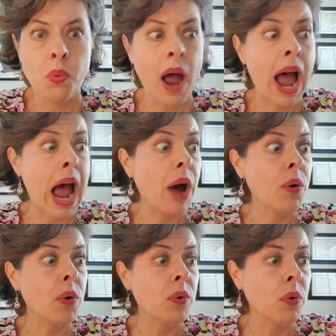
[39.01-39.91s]

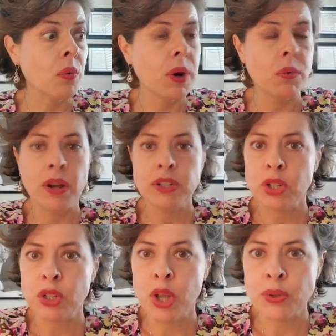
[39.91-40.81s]
how we want to
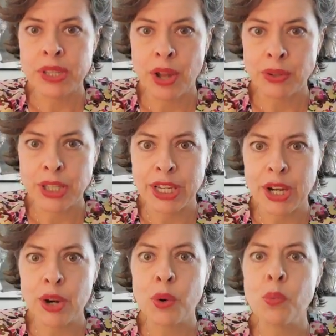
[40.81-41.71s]
close out the
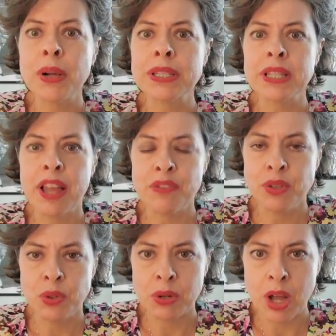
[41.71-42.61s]
year, what's
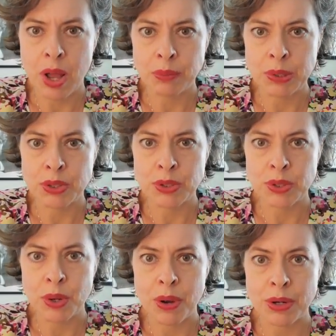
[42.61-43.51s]
left to accomplish, and
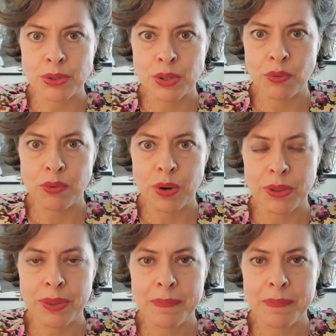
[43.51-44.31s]
so on and so forth.